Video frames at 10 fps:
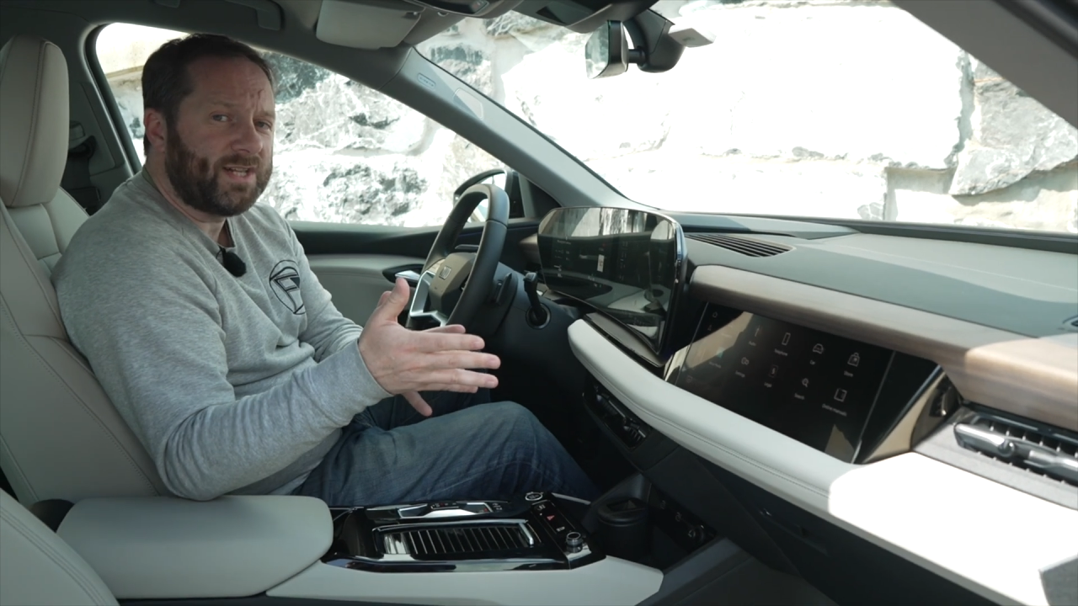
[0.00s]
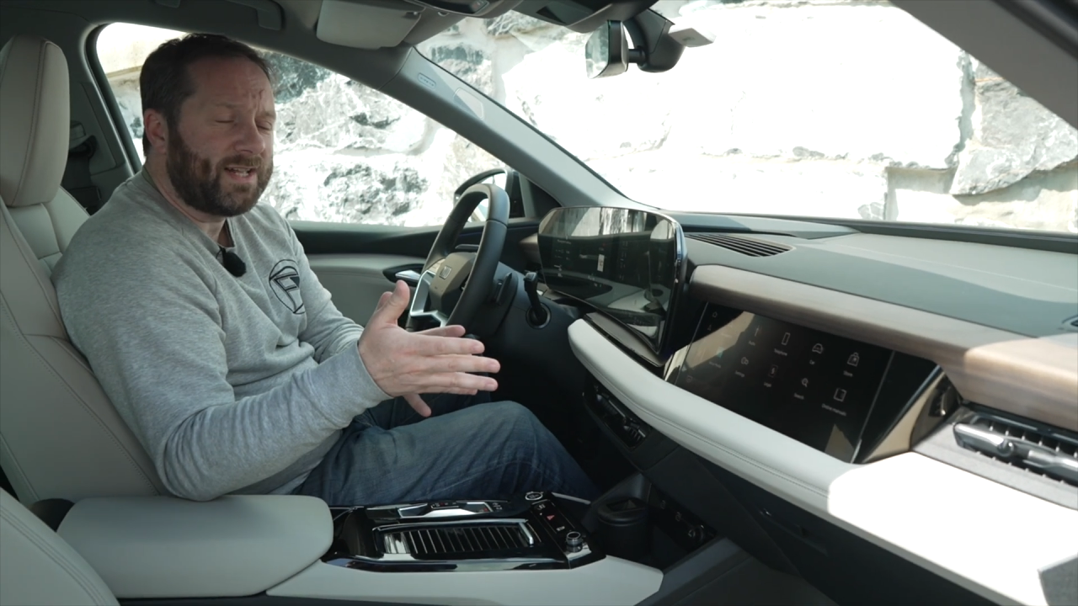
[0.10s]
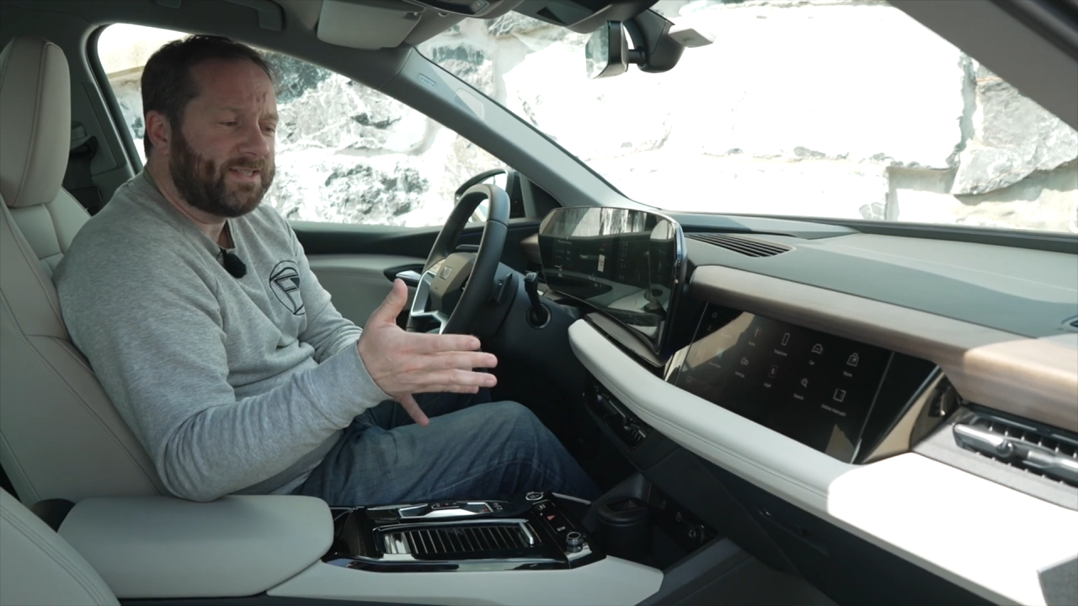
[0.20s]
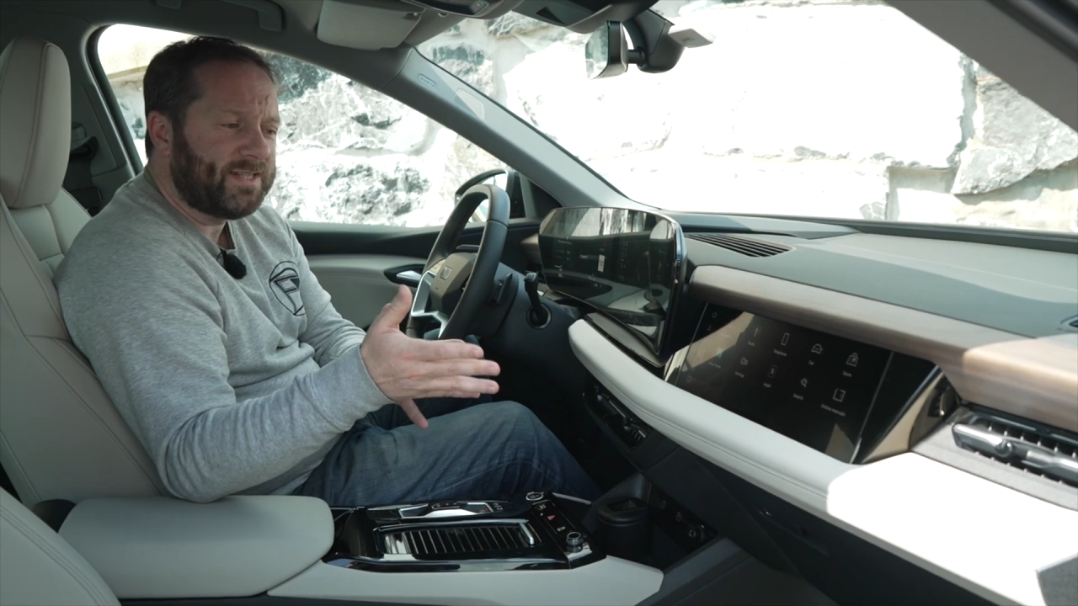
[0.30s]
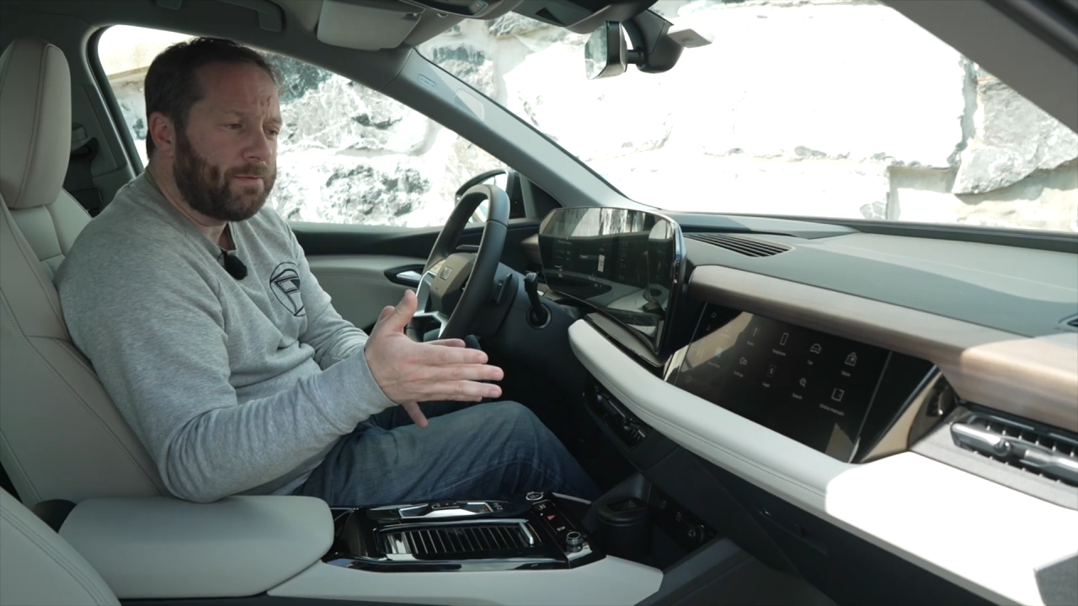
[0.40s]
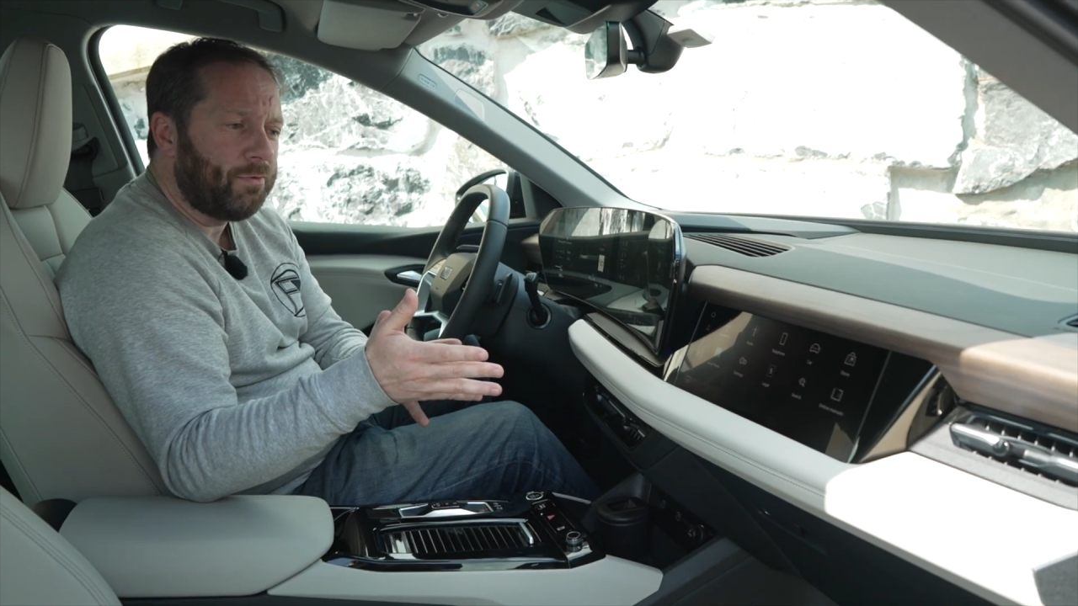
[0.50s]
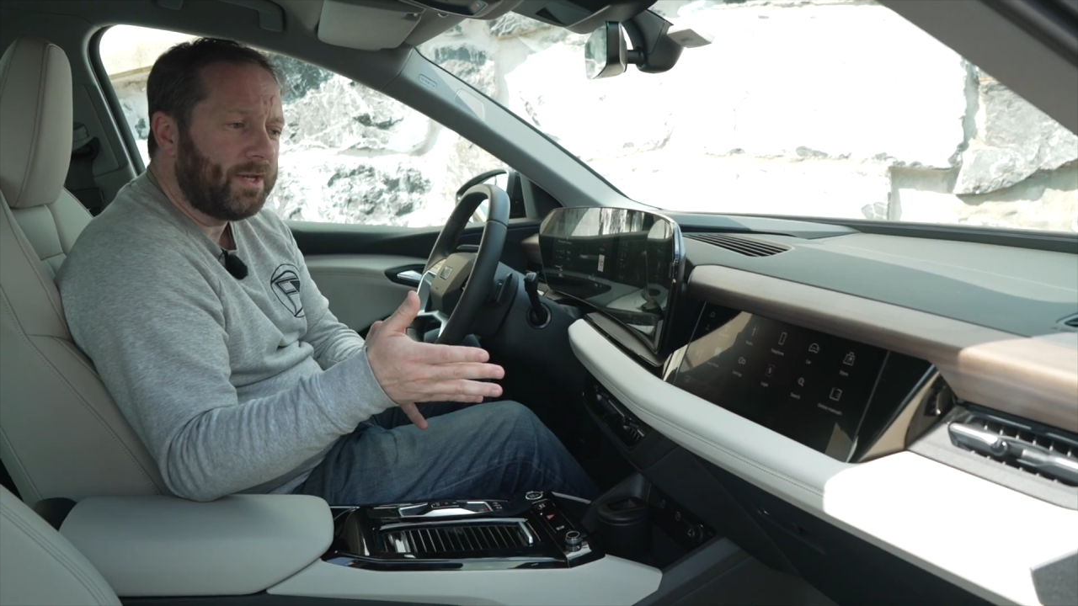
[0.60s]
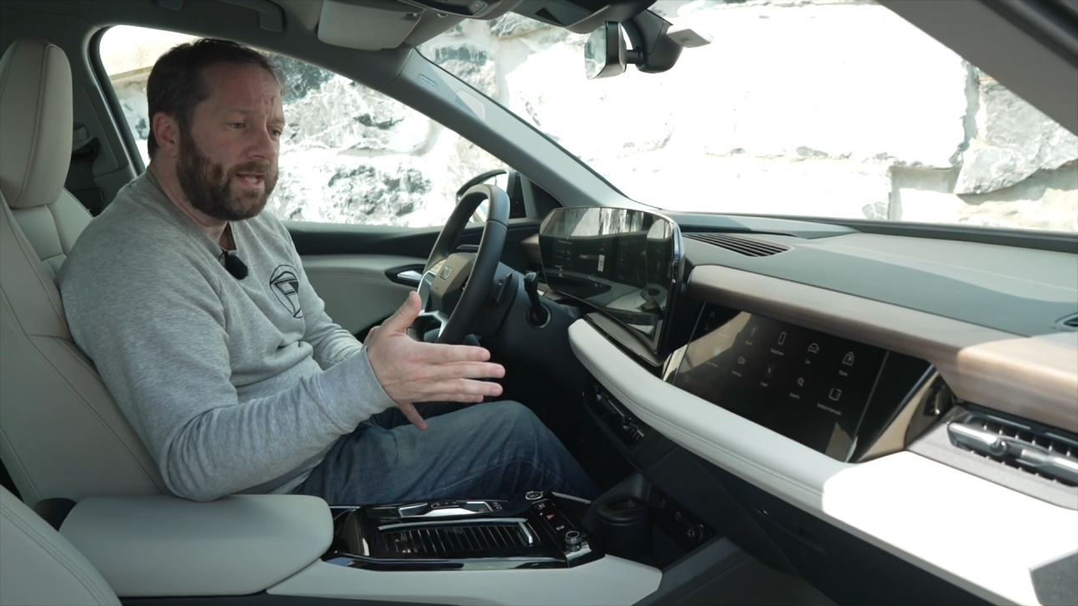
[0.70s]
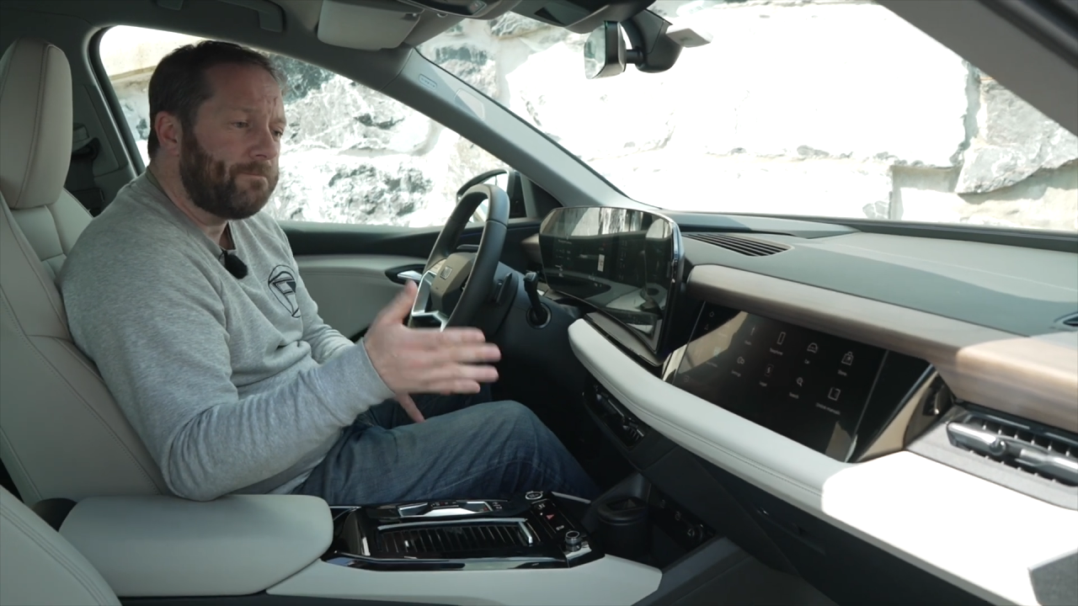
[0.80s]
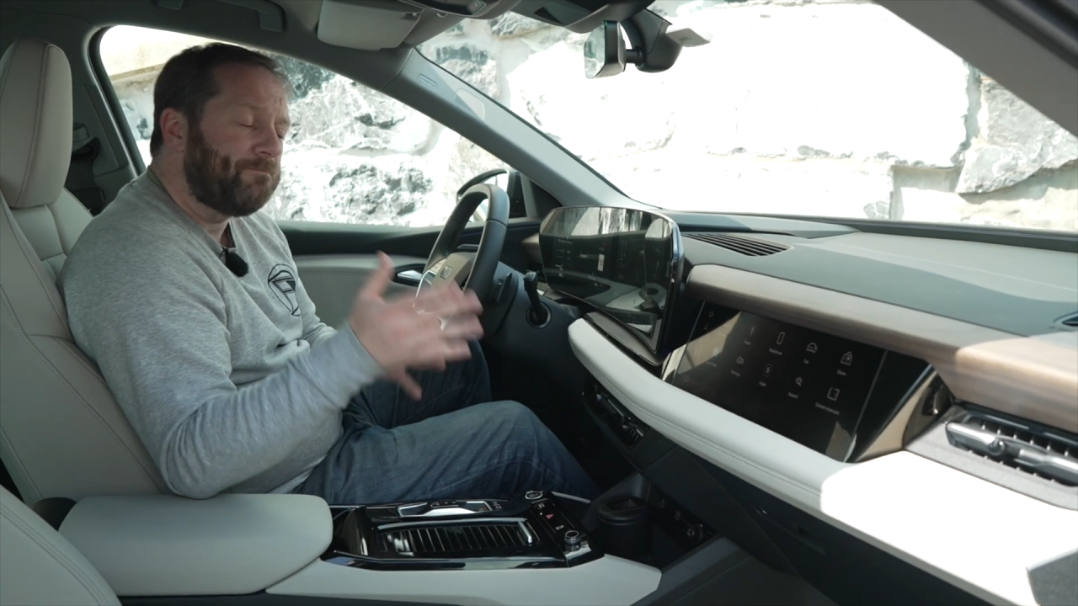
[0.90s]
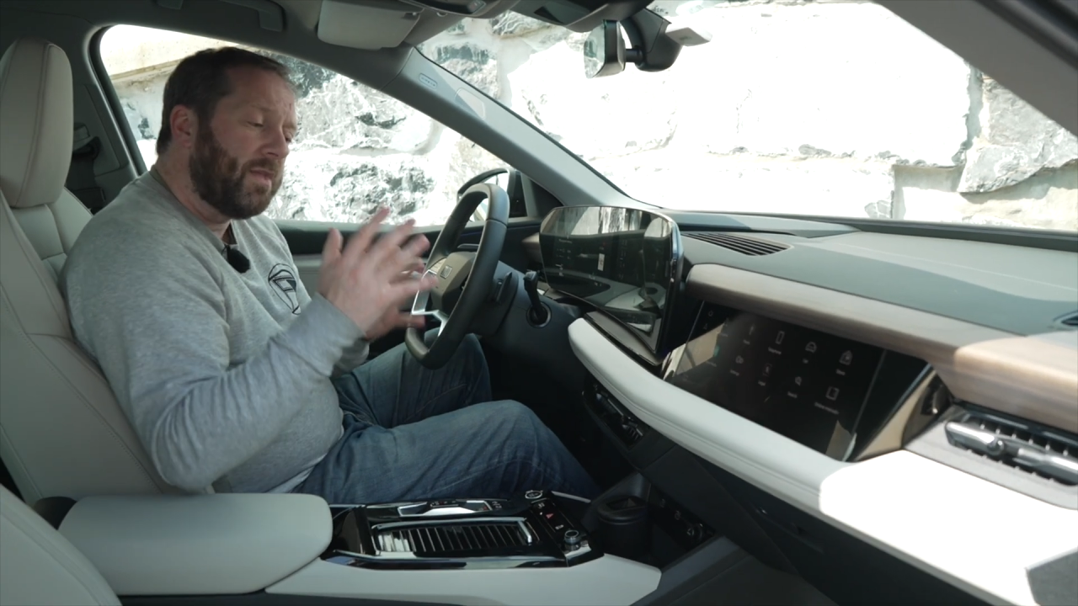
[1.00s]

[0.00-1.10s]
that separately.